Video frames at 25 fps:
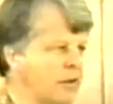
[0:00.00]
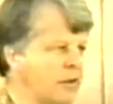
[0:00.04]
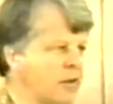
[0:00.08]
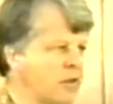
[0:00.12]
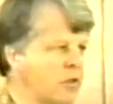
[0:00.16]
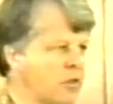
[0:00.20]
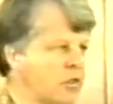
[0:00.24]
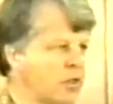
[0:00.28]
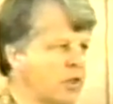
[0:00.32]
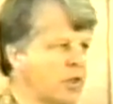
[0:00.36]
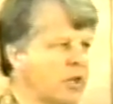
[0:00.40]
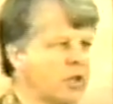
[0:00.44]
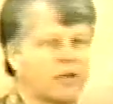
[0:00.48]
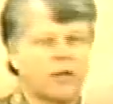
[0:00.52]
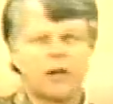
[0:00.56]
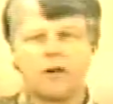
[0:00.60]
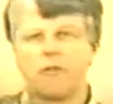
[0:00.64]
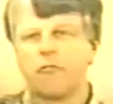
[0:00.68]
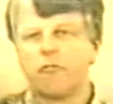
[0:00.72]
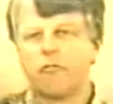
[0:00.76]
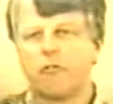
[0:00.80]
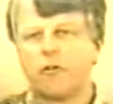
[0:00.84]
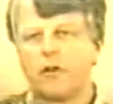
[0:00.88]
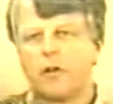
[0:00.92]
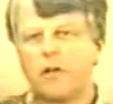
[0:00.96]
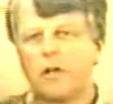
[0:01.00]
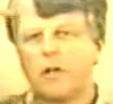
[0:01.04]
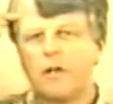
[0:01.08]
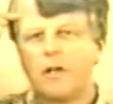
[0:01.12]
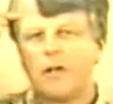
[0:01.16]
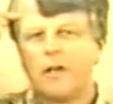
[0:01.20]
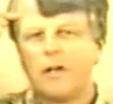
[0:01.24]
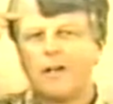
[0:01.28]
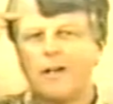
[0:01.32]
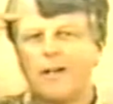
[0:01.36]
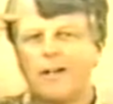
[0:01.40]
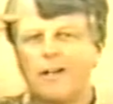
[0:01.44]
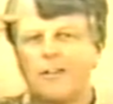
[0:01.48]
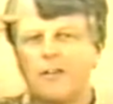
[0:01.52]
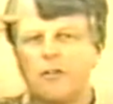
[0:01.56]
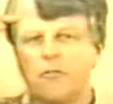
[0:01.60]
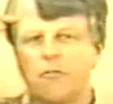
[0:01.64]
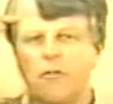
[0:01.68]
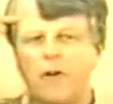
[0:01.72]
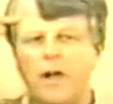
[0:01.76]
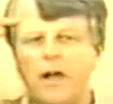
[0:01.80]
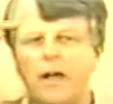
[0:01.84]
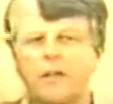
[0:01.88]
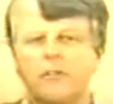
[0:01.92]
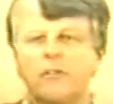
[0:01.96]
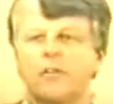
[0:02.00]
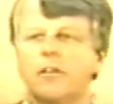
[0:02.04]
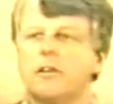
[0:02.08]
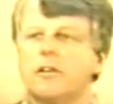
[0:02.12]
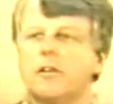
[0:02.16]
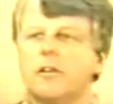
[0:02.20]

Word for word: Think of the fact that